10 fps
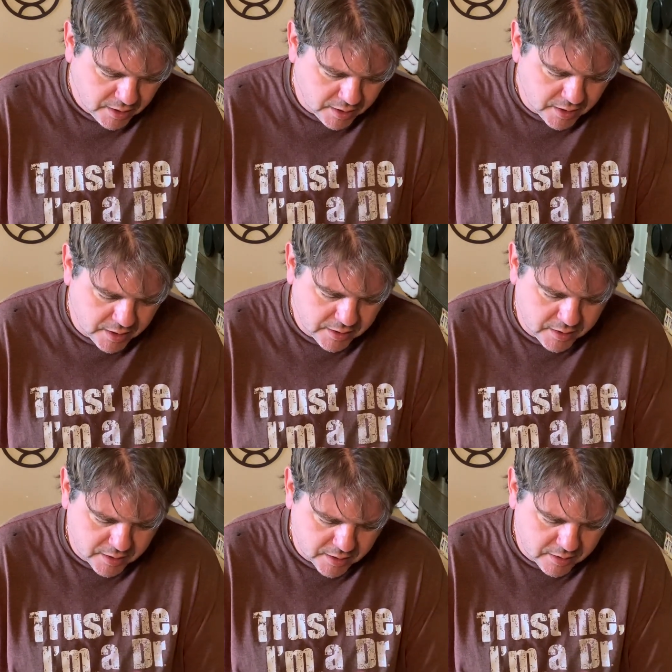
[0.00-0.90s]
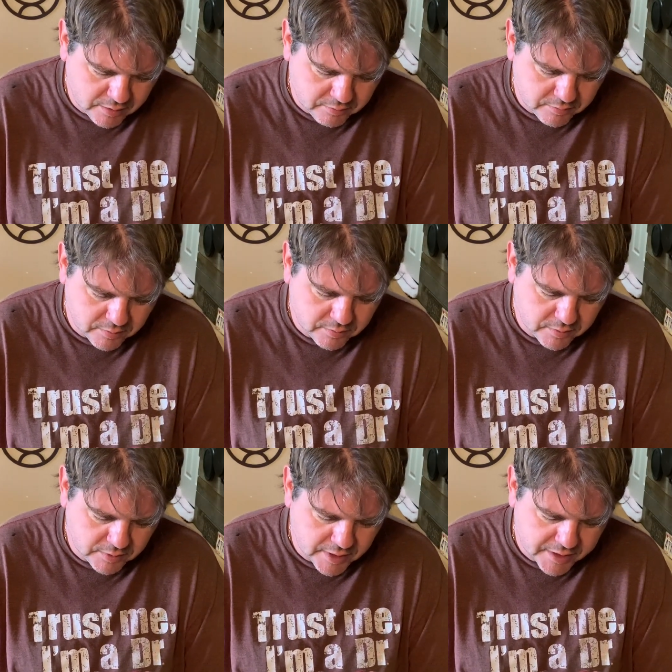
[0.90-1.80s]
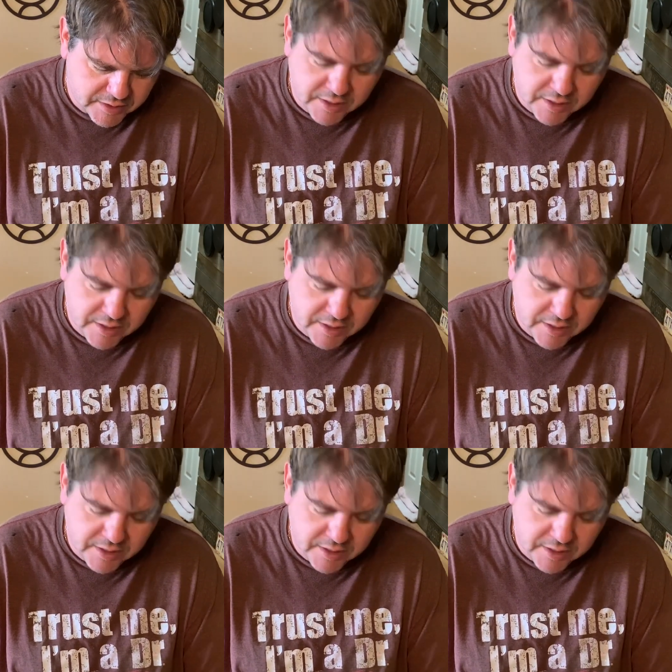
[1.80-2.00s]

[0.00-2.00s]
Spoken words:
and like I say,